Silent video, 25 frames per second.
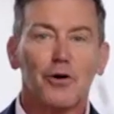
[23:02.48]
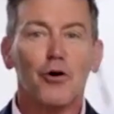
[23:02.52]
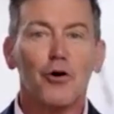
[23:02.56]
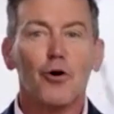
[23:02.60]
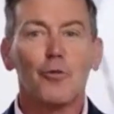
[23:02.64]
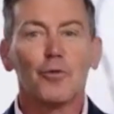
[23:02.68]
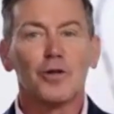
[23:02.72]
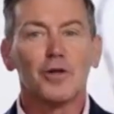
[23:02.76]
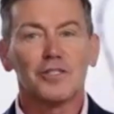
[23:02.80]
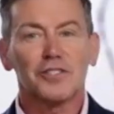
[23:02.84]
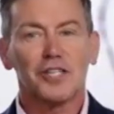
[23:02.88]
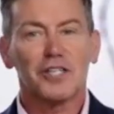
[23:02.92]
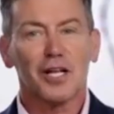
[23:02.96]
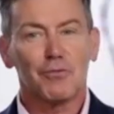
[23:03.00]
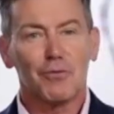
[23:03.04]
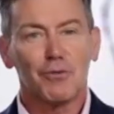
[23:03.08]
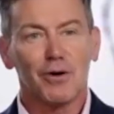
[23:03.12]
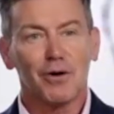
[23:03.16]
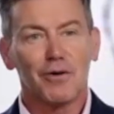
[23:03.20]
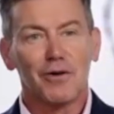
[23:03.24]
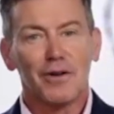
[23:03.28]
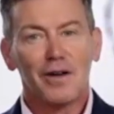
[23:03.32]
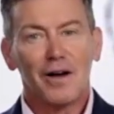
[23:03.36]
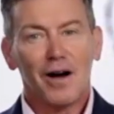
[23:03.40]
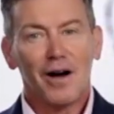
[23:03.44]
where it's like,
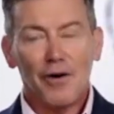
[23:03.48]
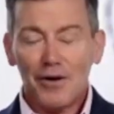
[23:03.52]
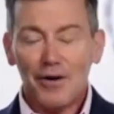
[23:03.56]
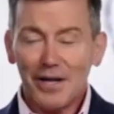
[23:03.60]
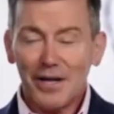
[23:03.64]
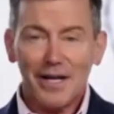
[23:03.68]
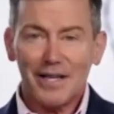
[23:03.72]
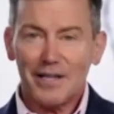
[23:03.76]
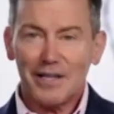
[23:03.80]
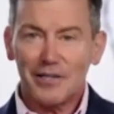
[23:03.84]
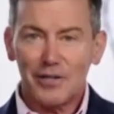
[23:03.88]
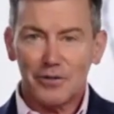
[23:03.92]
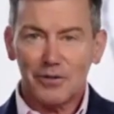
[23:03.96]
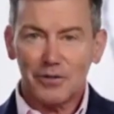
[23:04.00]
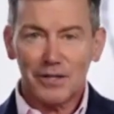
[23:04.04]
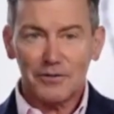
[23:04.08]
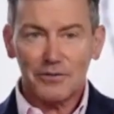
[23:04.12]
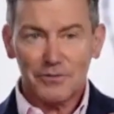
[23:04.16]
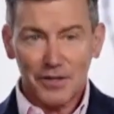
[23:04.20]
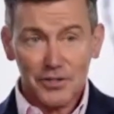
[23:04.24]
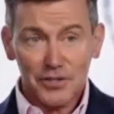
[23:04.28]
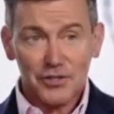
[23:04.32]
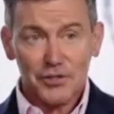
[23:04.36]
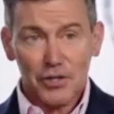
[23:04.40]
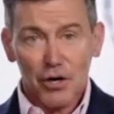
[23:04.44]
well, oh yeah,
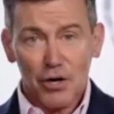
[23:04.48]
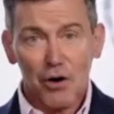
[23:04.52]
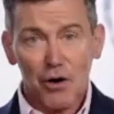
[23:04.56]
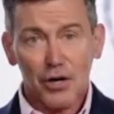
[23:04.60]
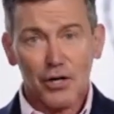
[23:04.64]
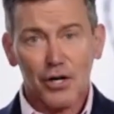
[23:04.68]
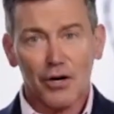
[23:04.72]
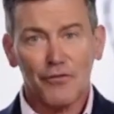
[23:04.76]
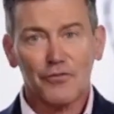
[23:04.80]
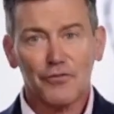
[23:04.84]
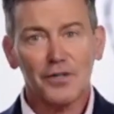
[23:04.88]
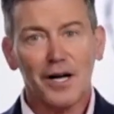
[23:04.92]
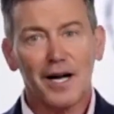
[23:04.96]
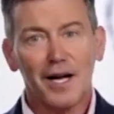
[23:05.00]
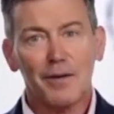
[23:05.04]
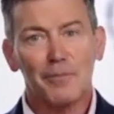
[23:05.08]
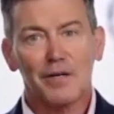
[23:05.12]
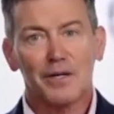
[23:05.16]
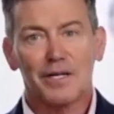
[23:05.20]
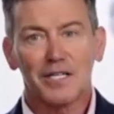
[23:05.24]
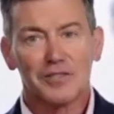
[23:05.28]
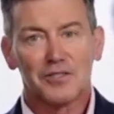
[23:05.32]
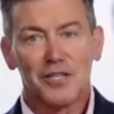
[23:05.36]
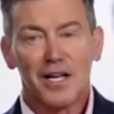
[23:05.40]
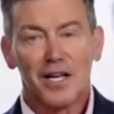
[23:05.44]
let's talk offline,
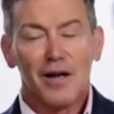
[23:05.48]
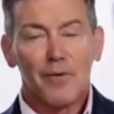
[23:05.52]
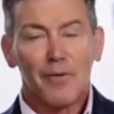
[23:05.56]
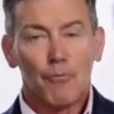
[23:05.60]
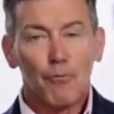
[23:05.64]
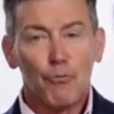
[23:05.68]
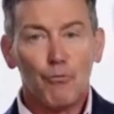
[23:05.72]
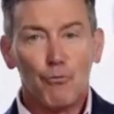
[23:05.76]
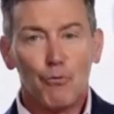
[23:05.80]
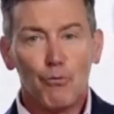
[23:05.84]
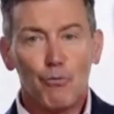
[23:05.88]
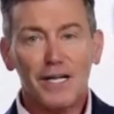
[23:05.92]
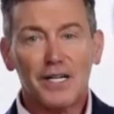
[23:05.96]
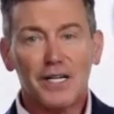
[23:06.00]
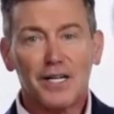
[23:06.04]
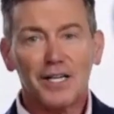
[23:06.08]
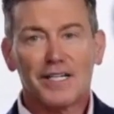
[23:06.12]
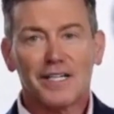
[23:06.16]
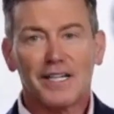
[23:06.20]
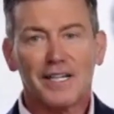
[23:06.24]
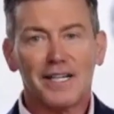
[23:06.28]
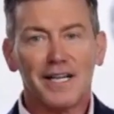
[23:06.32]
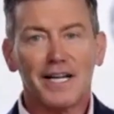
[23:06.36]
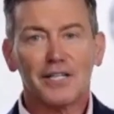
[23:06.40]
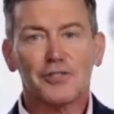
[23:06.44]
because we could
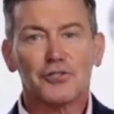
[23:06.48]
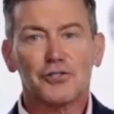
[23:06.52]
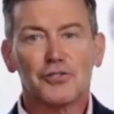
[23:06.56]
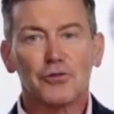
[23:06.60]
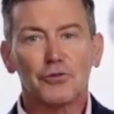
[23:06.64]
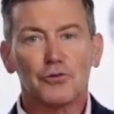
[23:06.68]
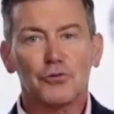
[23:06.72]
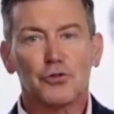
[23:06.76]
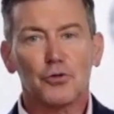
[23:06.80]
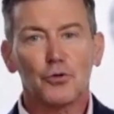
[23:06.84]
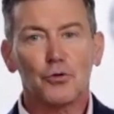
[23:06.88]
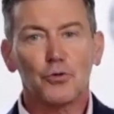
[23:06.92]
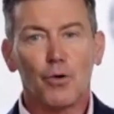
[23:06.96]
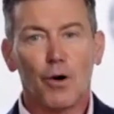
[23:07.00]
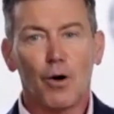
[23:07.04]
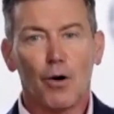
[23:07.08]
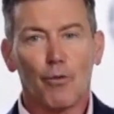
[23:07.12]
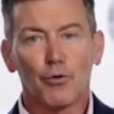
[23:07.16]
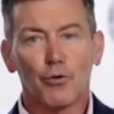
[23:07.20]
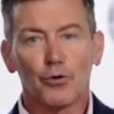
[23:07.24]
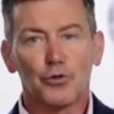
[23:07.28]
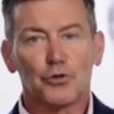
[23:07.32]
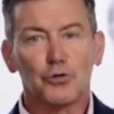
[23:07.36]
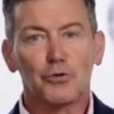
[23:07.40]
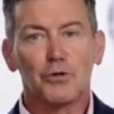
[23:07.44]
connect you to what we're
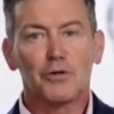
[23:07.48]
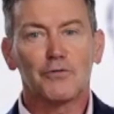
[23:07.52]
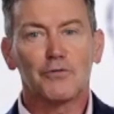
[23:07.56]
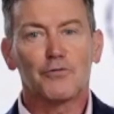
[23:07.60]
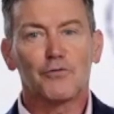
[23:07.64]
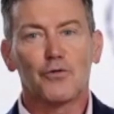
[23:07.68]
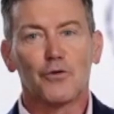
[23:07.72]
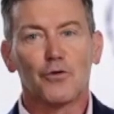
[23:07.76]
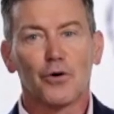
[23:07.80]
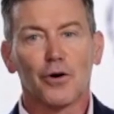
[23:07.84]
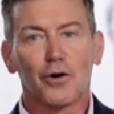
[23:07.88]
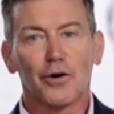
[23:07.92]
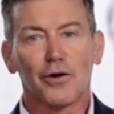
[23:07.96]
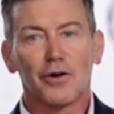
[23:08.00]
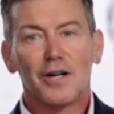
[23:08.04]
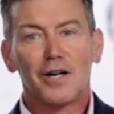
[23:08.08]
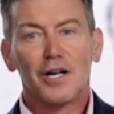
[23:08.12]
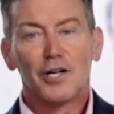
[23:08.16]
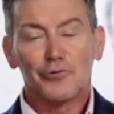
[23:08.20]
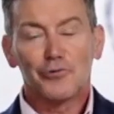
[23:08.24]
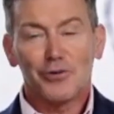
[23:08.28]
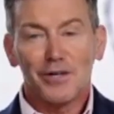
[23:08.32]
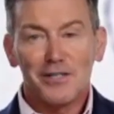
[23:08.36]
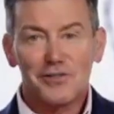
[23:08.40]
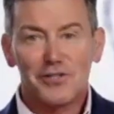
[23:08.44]
doing for
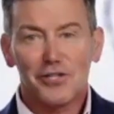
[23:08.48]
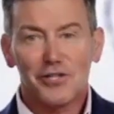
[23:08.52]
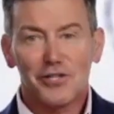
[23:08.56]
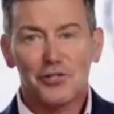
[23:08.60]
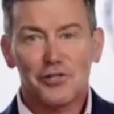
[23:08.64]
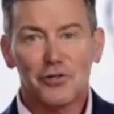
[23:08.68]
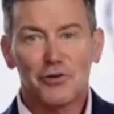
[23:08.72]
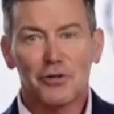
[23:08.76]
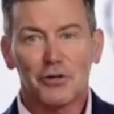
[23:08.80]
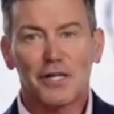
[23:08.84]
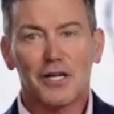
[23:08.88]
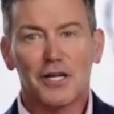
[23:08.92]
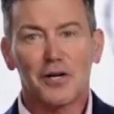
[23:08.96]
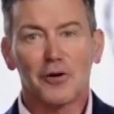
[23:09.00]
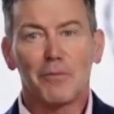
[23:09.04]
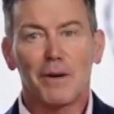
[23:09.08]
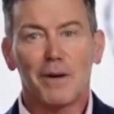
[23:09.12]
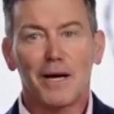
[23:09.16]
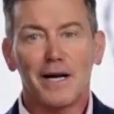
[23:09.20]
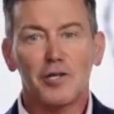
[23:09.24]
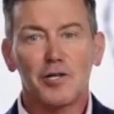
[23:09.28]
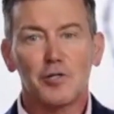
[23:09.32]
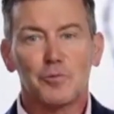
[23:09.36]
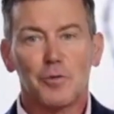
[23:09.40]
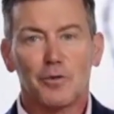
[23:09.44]
transitional care
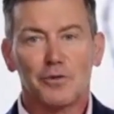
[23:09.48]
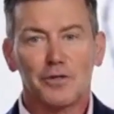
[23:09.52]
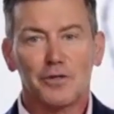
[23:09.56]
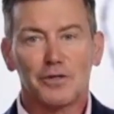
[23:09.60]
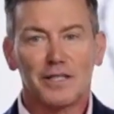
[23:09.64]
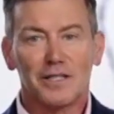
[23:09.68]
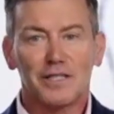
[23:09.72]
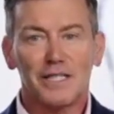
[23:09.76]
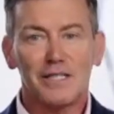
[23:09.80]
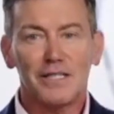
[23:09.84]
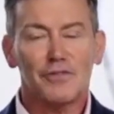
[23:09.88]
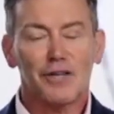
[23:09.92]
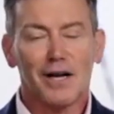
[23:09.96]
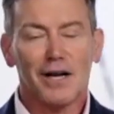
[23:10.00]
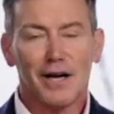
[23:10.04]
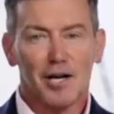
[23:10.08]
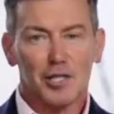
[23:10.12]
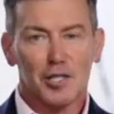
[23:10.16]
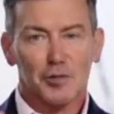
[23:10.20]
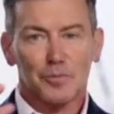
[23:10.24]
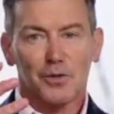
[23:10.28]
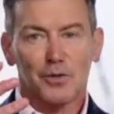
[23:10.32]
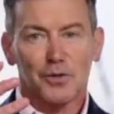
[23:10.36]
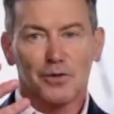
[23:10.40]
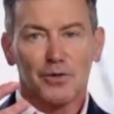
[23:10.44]
management when they leave the
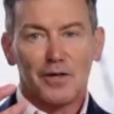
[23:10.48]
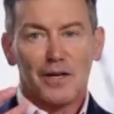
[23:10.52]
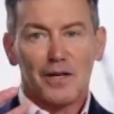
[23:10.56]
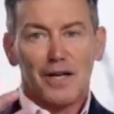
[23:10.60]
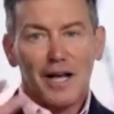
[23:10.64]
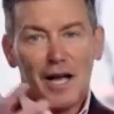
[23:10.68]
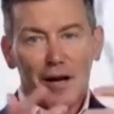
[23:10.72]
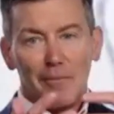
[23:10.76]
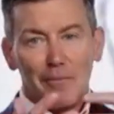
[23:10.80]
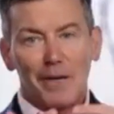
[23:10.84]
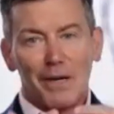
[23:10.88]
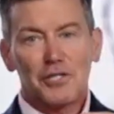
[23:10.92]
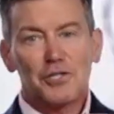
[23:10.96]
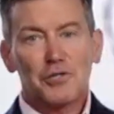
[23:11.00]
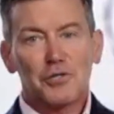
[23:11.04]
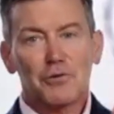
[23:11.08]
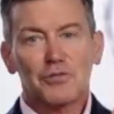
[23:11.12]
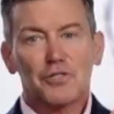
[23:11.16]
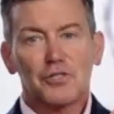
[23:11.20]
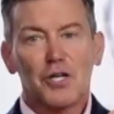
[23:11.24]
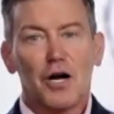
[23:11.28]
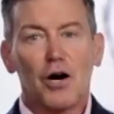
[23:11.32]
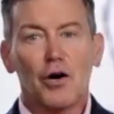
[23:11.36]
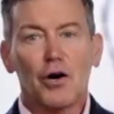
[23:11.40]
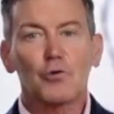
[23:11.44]
hospital, and make sure it's
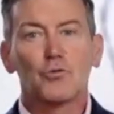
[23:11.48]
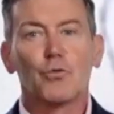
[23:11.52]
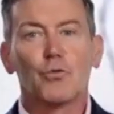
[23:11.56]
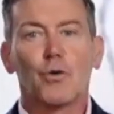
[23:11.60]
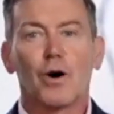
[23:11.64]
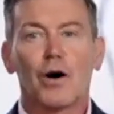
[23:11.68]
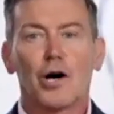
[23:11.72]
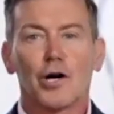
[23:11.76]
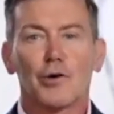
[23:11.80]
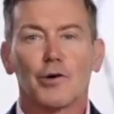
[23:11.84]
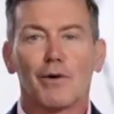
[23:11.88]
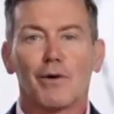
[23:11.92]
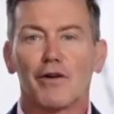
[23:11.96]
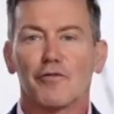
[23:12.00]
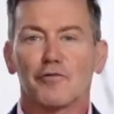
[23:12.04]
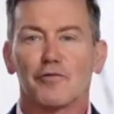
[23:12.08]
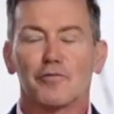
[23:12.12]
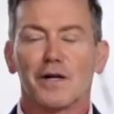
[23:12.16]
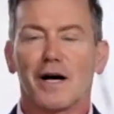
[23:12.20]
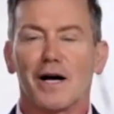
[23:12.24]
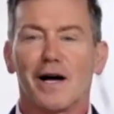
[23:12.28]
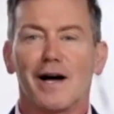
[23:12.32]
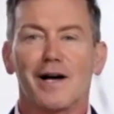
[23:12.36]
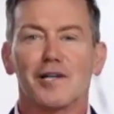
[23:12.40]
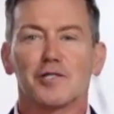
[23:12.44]
hardwired right from the
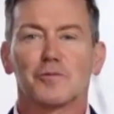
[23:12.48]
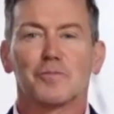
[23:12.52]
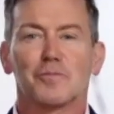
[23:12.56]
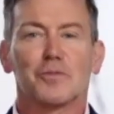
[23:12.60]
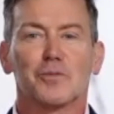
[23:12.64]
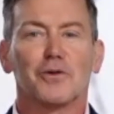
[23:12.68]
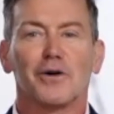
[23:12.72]
hospital.